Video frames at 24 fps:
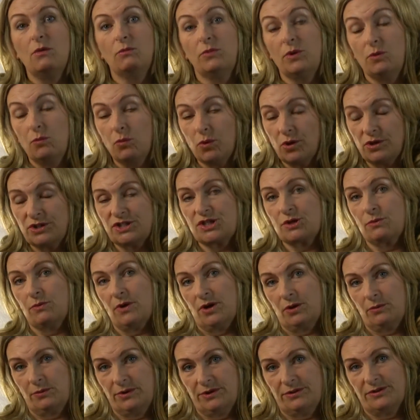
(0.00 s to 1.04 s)
We want to
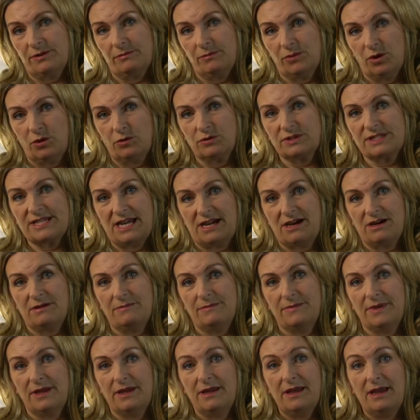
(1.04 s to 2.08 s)
work with them long term.
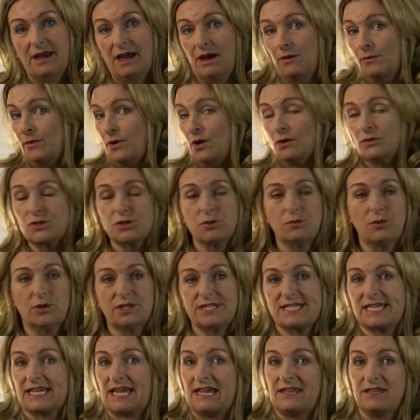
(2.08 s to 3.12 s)
And we also want
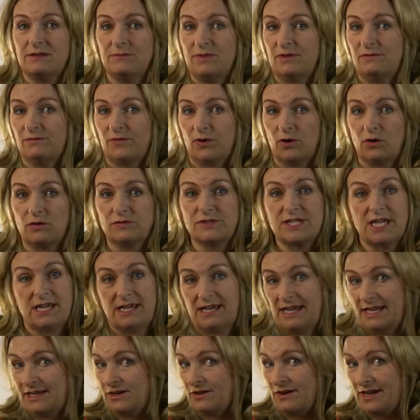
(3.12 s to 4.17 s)
to get them involved
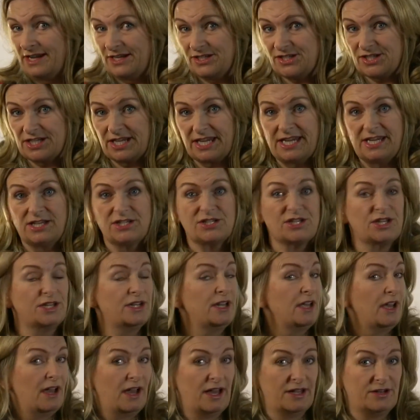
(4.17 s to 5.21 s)
in our education
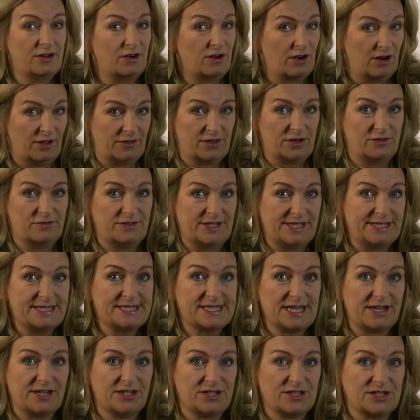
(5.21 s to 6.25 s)
and our other
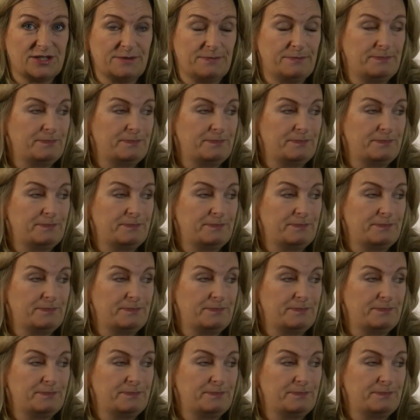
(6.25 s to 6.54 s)
research.